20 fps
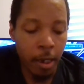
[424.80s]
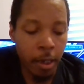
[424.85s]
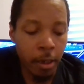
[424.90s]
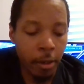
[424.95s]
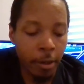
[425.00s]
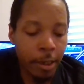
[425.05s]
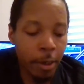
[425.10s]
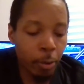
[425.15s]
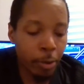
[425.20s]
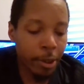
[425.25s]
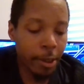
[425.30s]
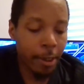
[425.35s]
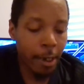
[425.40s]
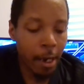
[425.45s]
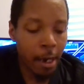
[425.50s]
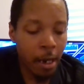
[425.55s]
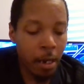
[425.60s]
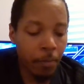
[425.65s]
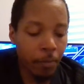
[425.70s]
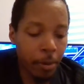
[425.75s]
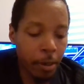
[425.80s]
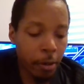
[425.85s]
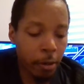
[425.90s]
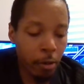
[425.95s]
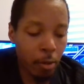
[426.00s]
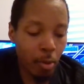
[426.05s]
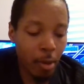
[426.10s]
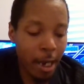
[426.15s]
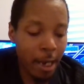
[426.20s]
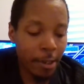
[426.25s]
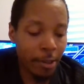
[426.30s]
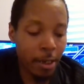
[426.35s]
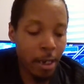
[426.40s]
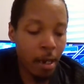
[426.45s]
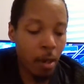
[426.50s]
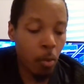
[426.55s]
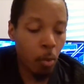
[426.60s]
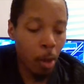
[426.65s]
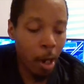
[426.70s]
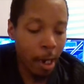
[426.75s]
there was a time period where I
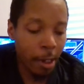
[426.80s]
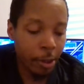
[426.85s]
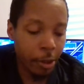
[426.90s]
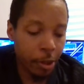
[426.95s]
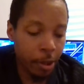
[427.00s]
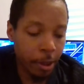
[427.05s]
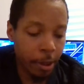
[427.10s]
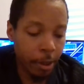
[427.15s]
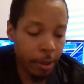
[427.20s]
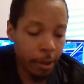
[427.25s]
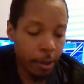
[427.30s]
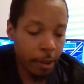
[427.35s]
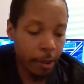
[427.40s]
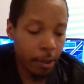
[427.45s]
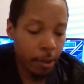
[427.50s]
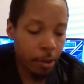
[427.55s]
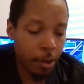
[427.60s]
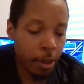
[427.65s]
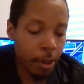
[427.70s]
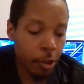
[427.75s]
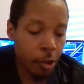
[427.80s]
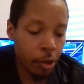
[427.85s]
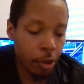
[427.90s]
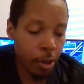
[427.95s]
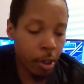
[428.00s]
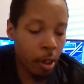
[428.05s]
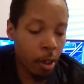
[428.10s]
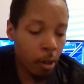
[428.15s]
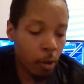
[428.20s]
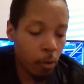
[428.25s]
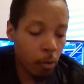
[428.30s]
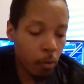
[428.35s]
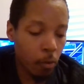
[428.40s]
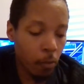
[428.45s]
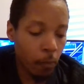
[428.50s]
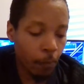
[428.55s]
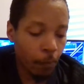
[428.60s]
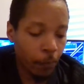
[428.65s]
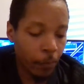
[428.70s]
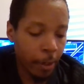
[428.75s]
stopped watching this show,
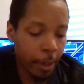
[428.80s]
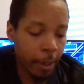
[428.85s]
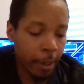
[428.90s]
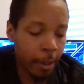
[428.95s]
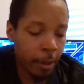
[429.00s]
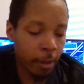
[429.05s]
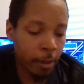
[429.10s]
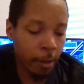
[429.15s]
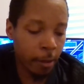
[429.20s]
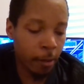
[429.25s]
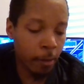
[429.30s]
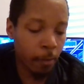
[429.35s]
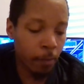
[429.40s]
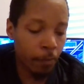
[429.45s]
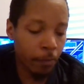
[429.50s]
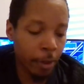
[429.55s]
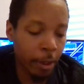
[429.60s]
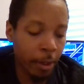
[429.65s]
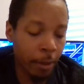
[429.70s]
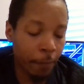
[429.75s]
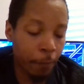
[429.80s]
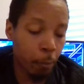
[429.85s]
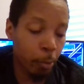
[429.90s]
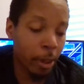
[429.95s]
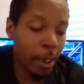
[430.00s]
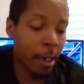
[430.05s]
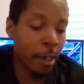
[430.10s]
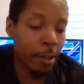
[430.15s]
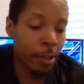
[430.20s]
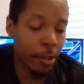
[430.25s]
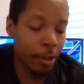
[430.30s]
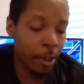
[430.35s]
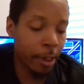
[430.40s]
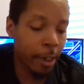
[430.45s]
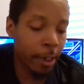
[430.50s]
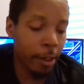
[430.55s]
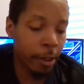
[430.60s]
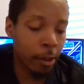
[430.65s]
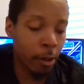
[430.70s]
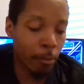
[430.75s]
and from what I
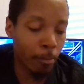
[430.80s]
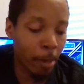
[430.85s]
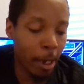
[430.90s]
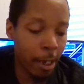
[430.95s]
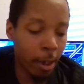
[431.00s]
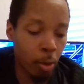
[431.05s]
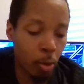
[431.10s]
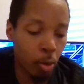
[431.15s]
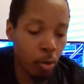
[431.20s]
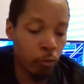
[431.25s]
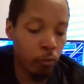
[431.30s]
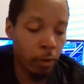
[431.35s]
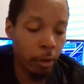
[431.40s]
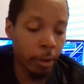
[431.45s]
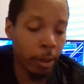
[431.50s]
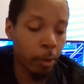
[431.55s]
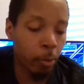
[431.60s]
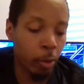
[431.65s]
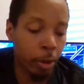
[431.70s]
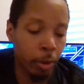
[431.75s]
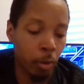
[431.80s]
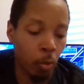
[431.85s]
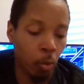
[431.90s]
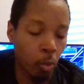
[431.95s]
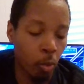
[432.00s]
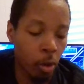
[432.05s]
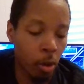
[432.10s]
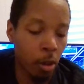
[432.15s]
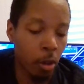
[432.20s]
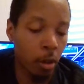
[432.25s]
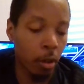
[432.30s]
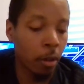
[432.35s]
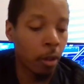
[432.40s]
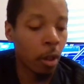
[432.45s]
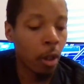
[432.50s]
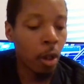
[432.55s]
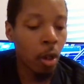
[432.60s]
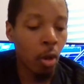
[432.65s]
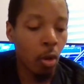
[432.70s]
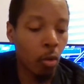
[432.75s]
understand, Michael really went to war
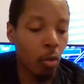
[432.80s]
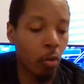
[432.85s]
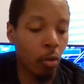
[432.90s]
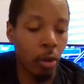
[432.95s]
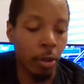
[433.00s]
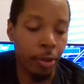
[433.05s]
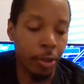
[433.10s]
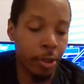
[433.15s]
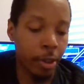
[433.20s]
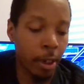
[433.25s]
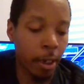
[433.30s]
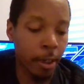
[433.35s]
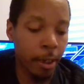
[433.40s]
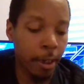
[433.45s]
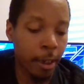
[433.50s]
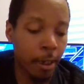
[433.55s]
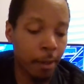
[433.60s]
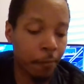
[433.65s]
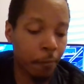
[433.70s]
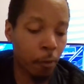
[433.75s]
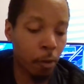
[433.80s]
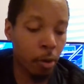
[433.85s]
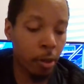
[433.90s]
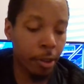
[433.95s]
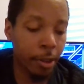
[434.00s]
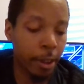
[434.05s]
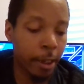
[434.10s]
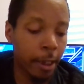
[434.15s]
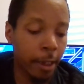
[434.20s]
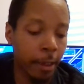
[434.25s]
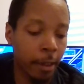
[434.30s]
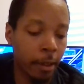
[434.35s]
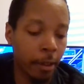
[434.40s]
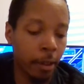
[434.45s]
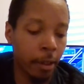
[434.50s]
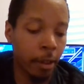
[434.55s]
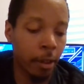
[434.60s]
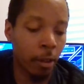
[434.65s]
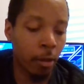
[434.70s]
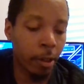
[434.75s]
on Sunny as far as
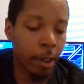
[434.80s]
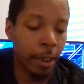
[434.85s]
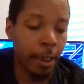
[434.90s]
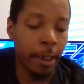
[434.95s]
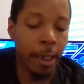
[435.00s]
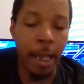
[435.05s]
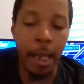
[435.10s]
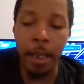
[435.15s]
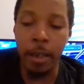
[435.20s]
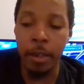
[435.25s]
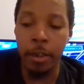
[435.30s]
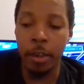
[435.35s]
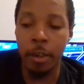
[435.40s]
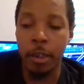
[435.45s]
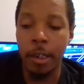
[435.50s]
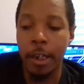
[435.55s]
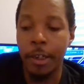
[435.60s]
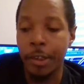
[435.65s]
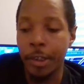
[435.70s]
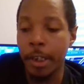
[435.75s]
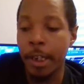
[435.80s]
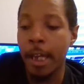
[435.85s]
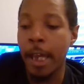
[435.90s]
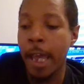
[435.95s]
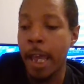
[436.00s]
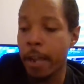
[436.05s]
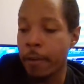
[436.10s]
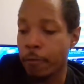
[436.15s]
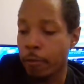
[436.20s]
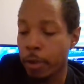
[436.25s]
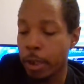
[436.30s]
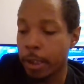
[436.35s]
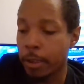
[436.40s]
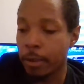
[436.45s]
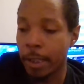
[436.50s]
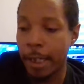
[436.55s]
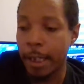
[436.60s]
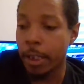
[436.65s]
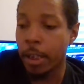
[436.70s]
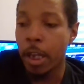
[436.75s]
getting custody of Avery,
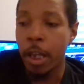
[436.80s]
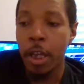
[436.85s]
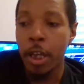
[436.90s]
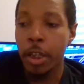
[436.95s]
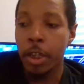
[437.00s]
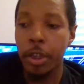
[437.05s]
like